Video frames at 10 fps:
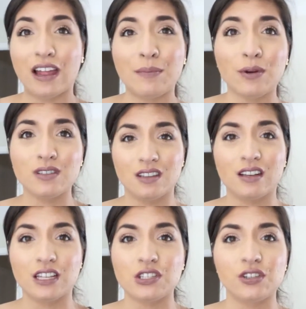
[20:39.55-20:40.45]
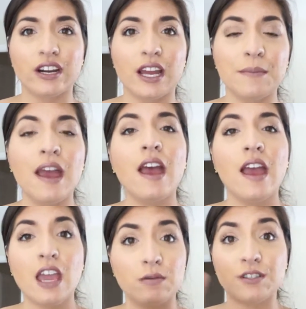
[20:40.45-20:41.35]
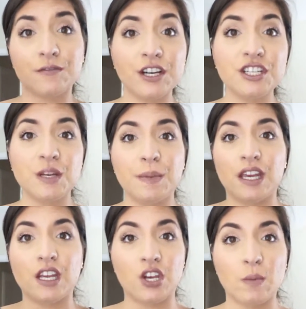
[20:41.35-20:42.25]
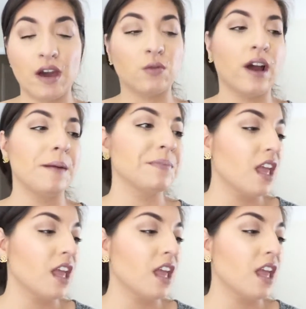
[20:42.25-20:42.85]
I posted on Instagram. It was free shipping no matter what.